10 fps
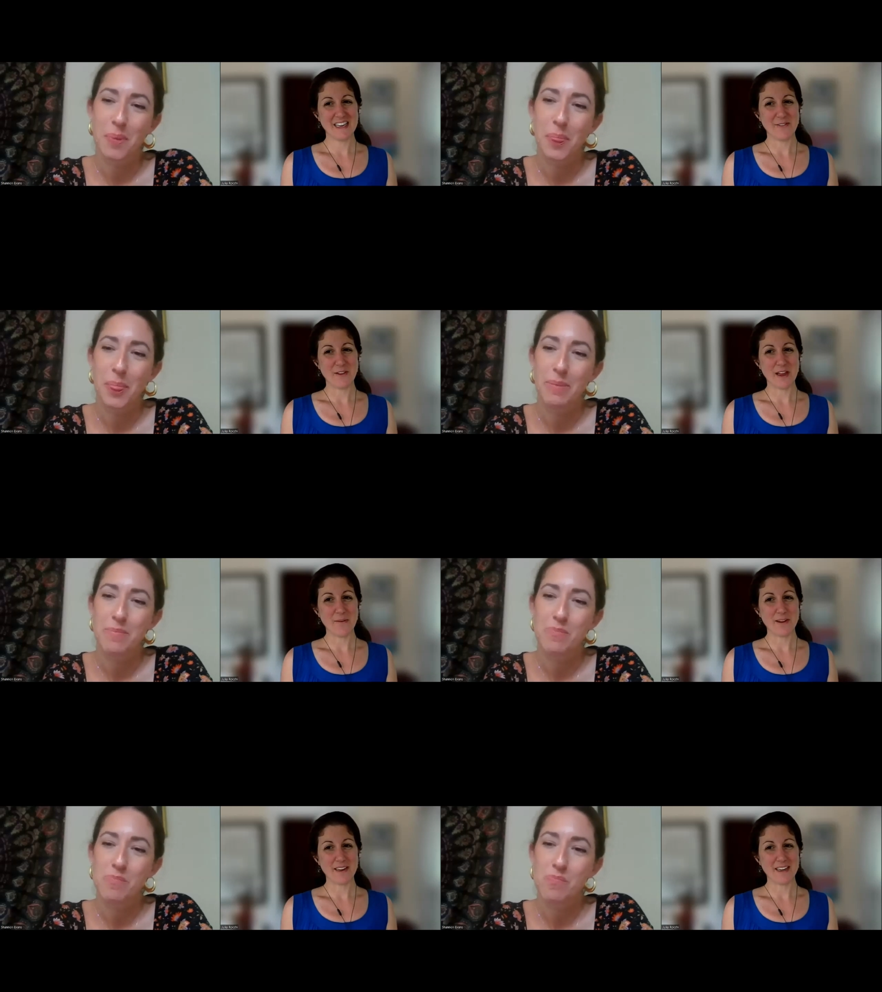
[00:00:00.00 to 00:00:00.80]
Speaker 1: and if
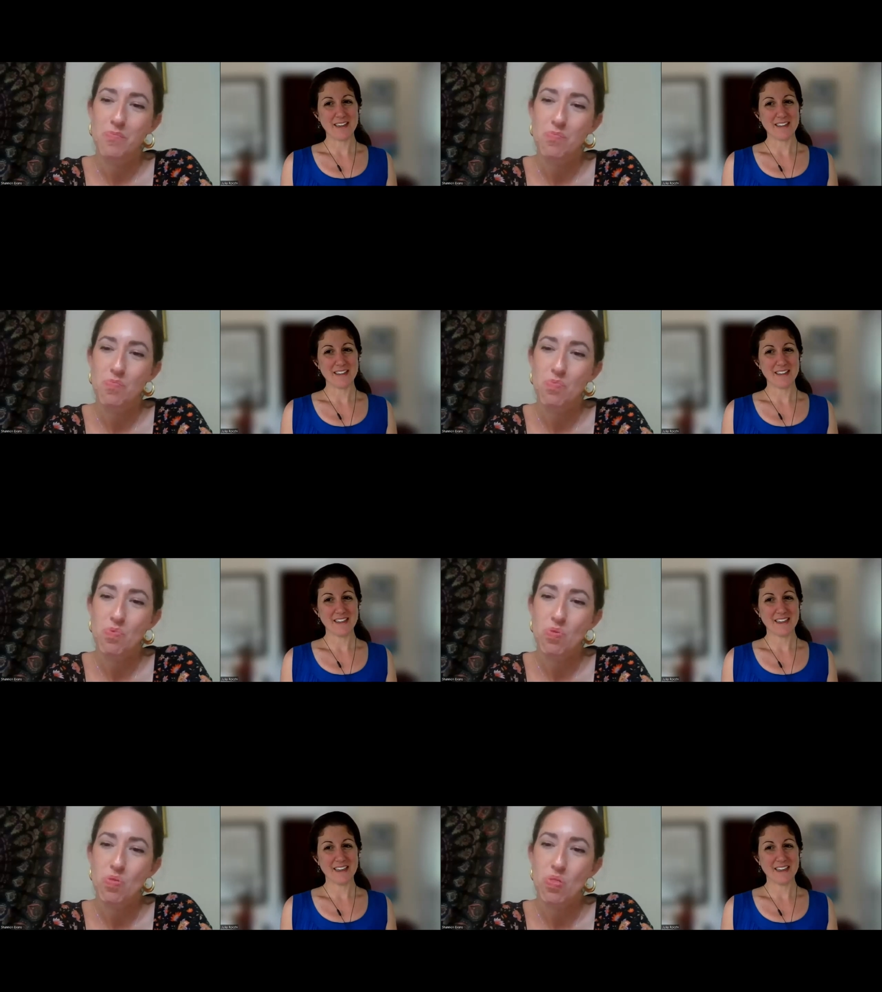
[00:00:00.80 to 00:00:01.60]
anybody
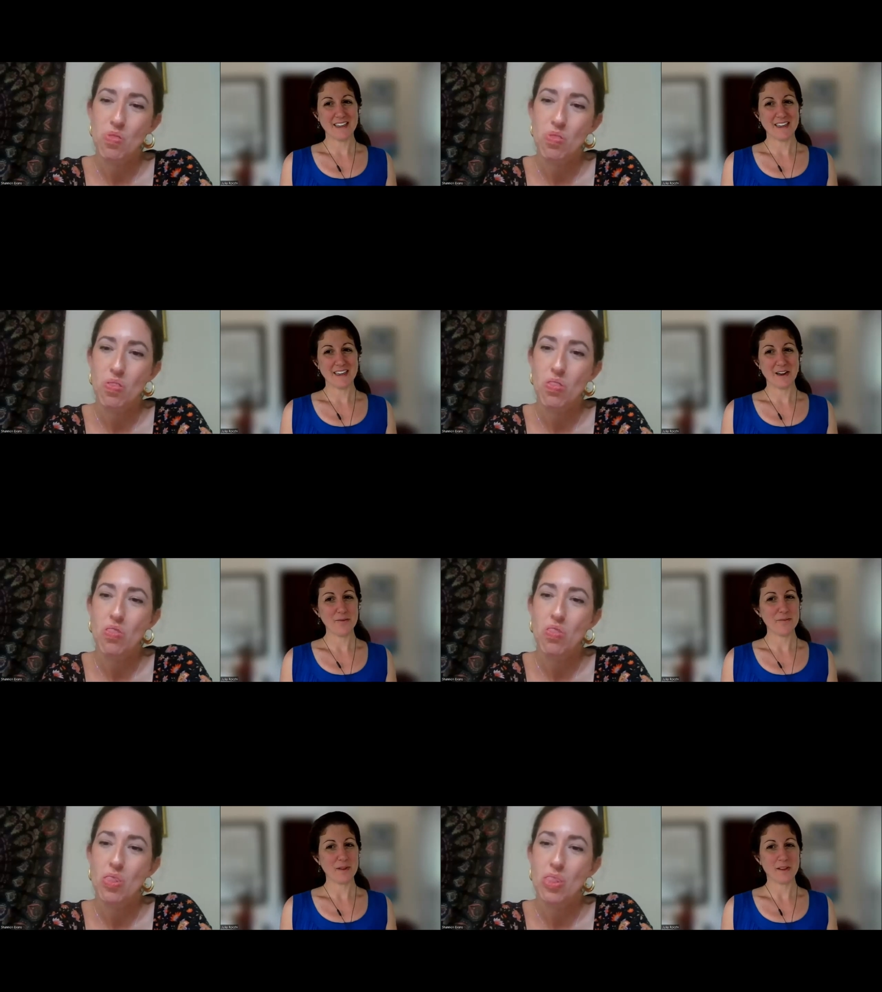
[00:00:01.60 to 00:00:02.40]

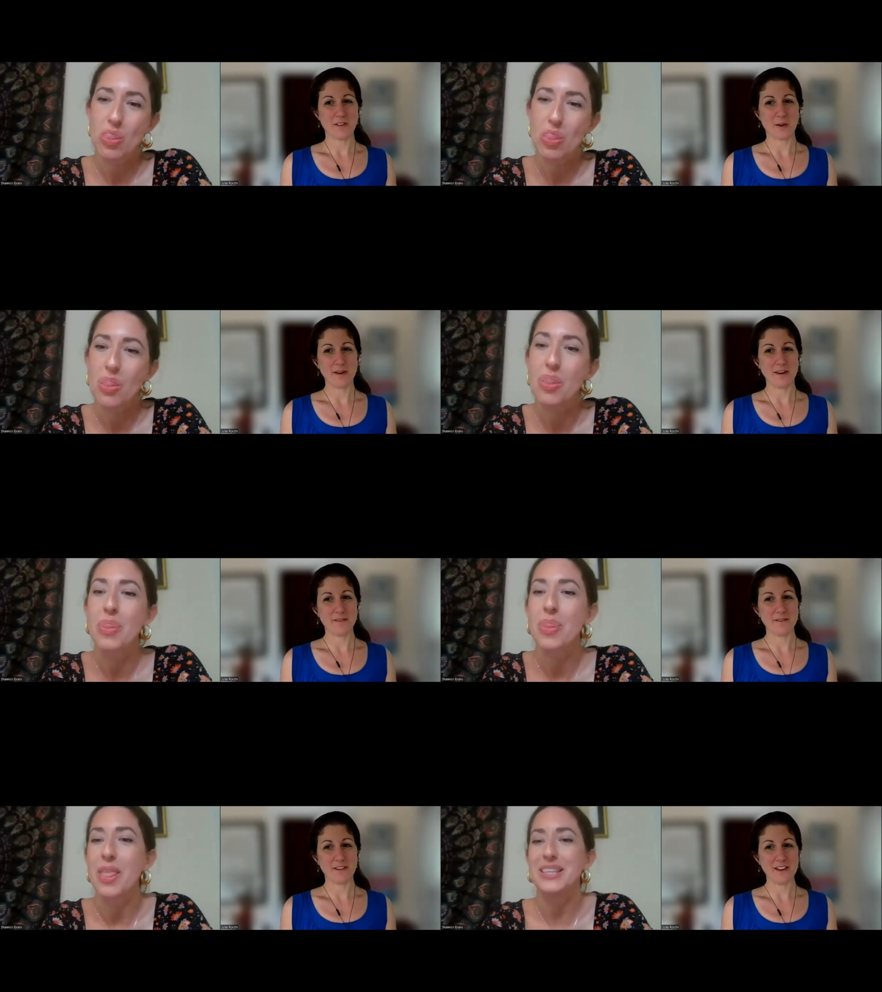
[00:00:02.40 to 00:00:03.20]
oh it's coming
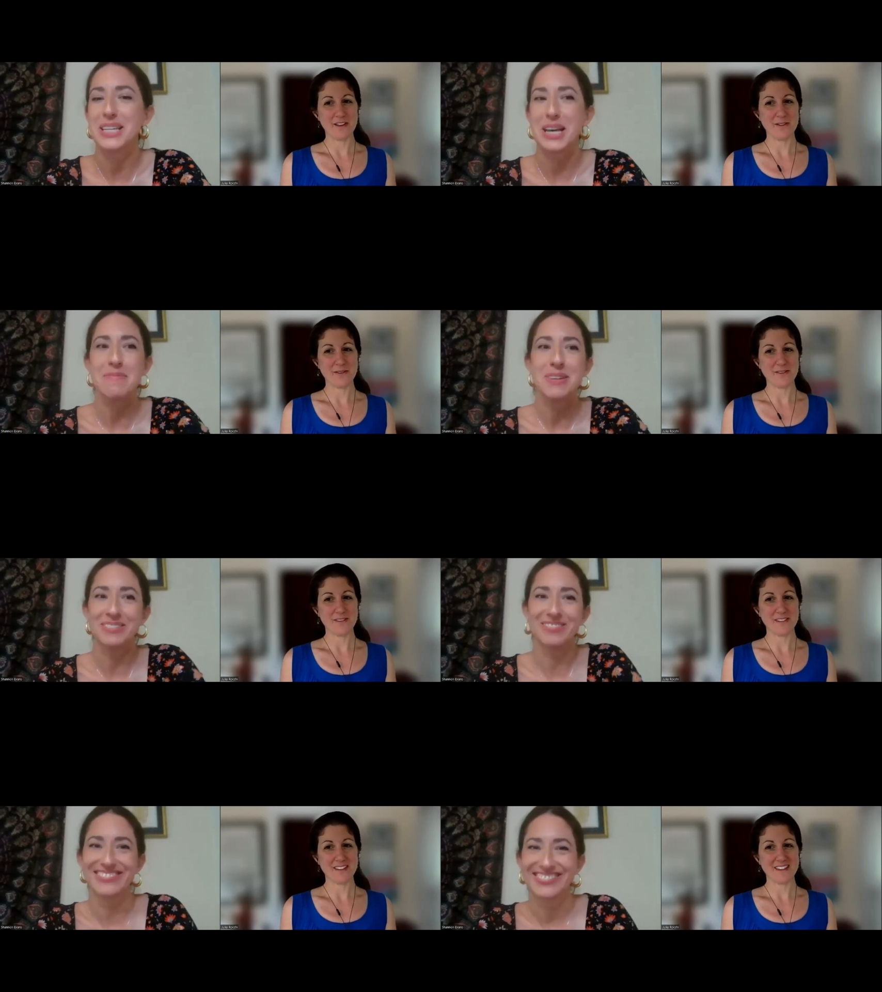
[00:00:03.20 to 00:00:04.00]
Speaker 2: in thank it's you it's
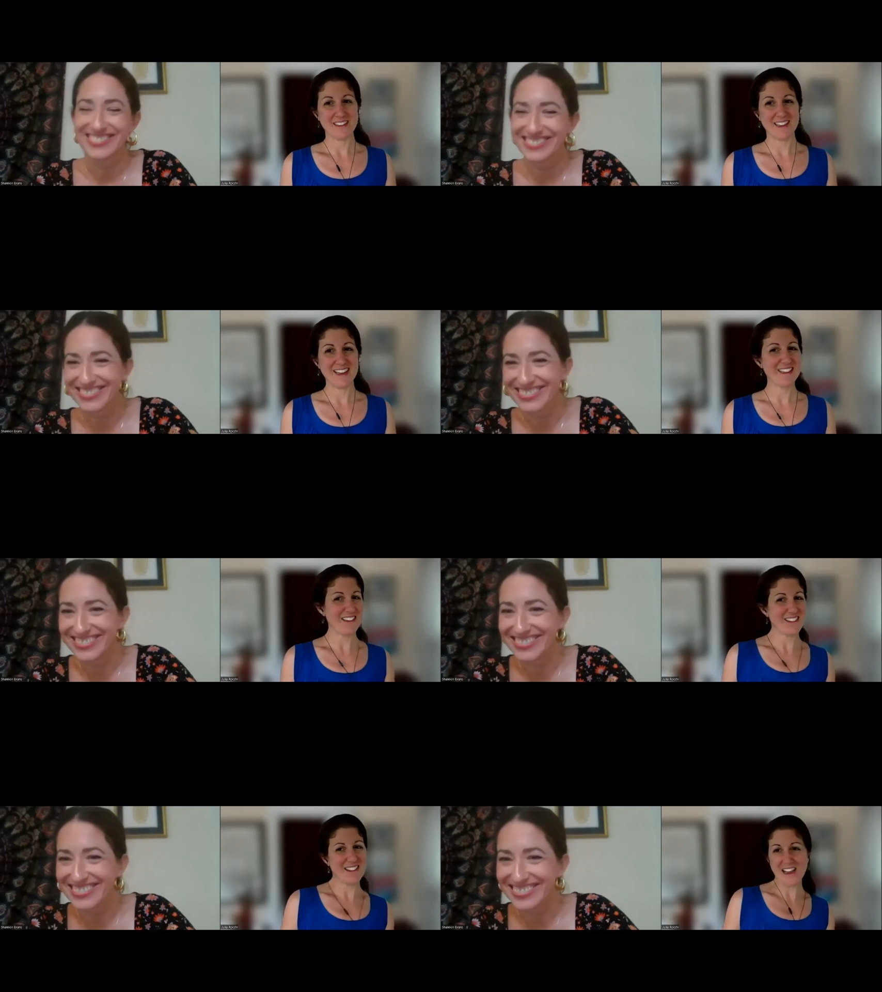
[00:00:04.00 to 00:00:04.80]
coming
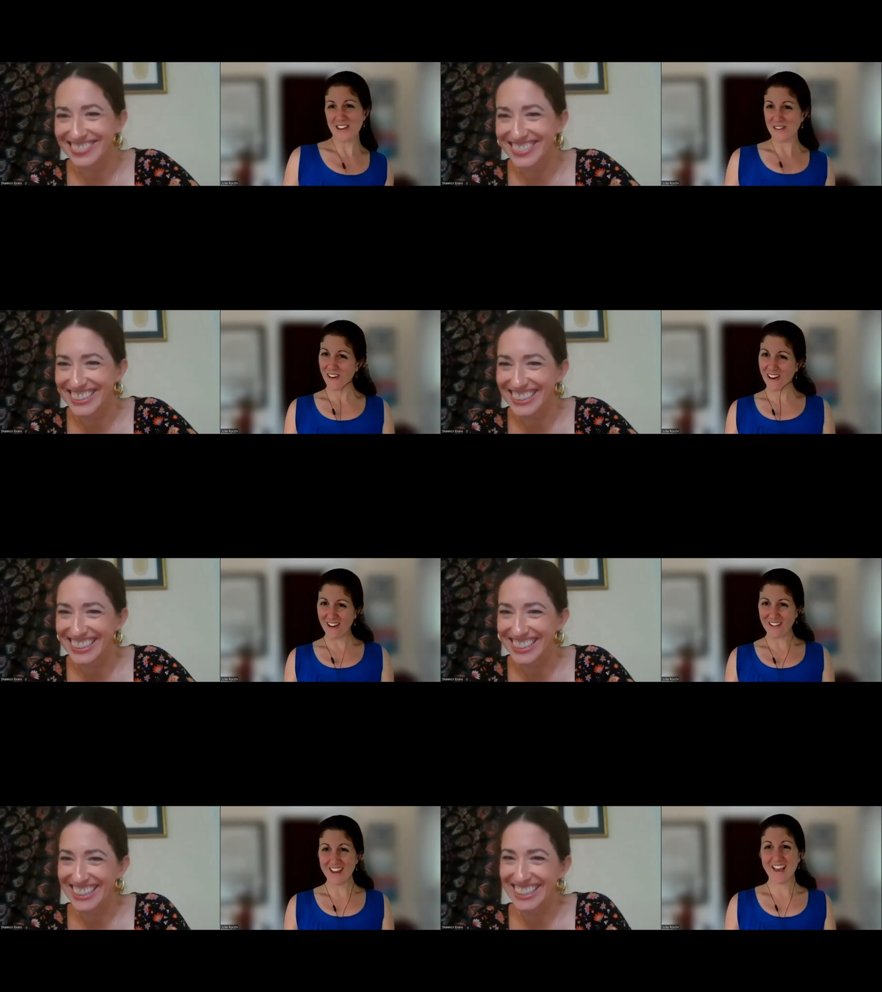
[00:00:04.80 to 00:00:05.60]
Speaker 1: thank it thank you
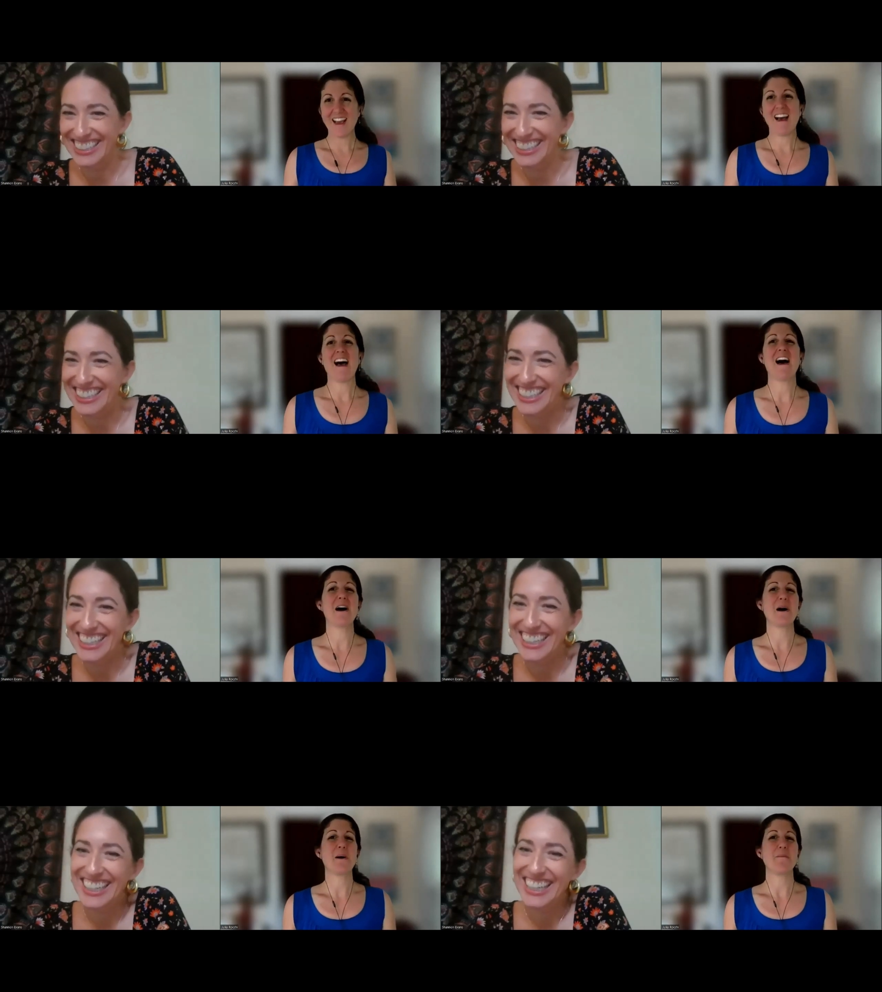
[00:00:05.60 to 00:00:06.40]
all
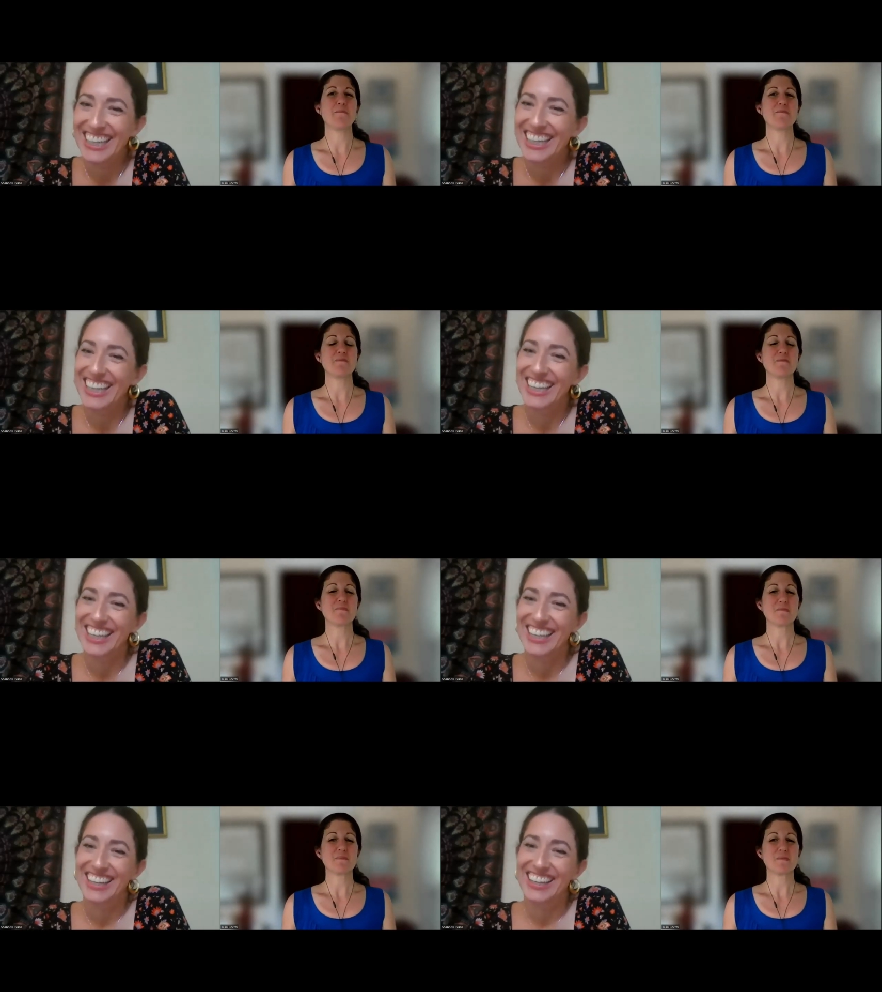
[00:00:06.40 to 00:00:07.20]
um
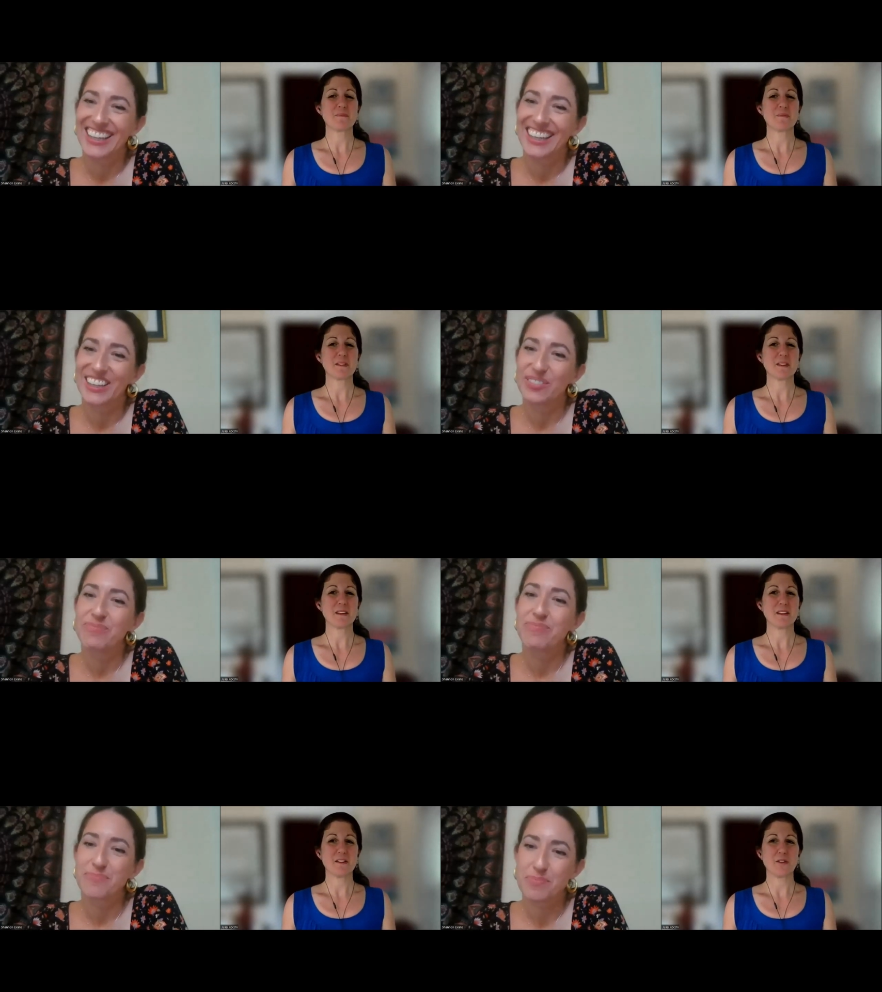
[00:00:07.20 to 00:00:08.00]

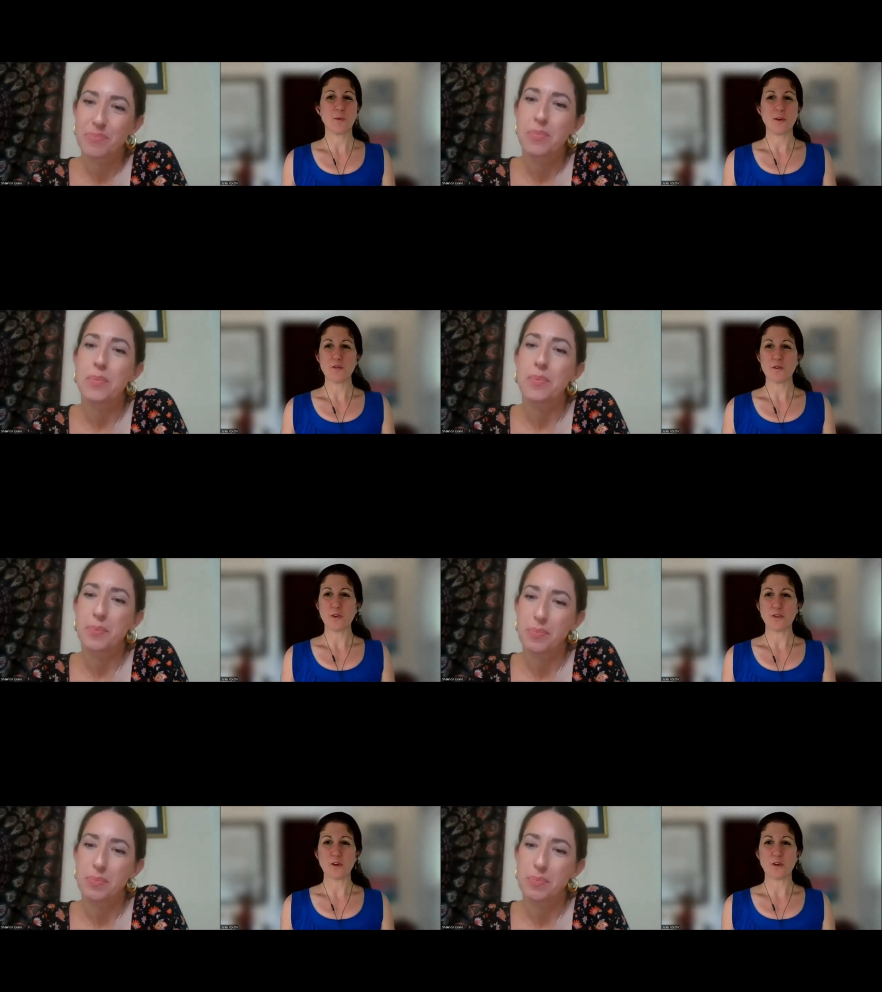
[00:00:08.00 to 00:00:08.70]
this is wonderful.